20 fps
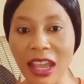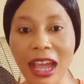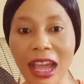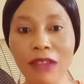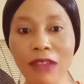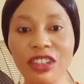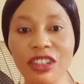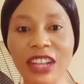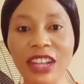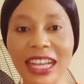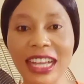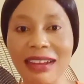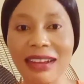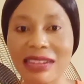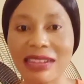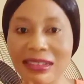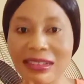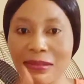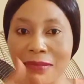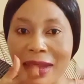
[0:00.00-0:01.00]
How I wish I can
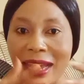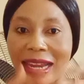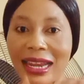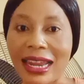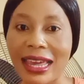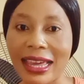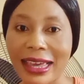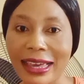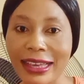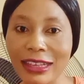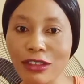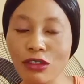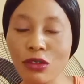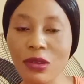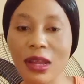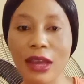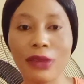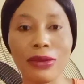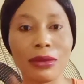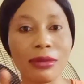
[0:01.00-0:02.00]
raise my legs so
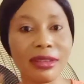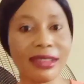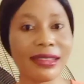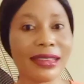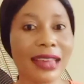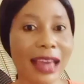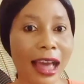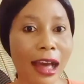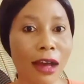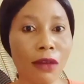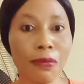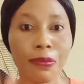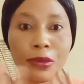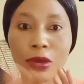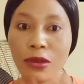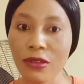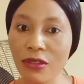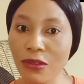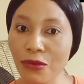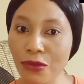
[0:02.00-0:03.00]
that you see how
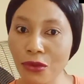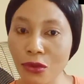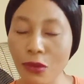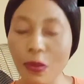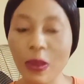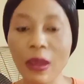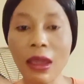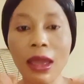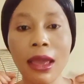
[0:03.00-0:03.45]
beautiful